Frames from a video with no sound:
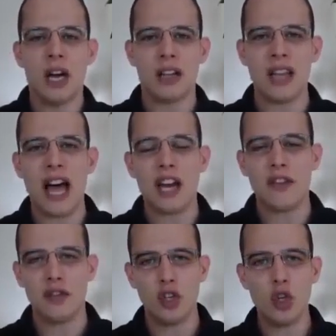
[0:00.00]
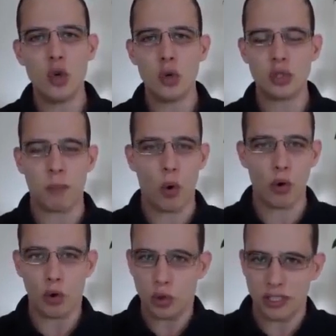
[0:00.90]
a lot of news
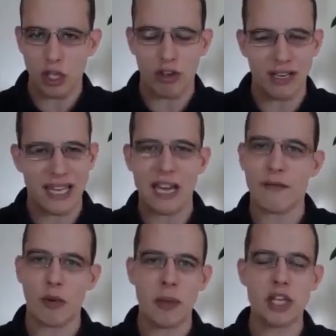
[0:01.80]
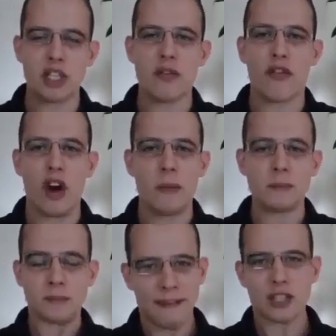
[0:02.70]
portals that you can get information
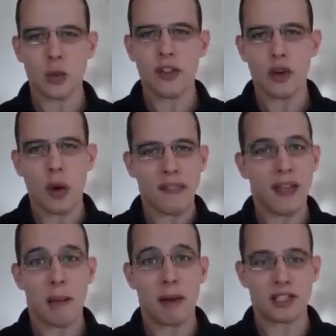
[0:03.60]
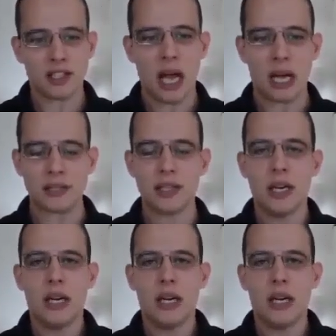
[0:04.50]
from. And that's one of the great things about stocks.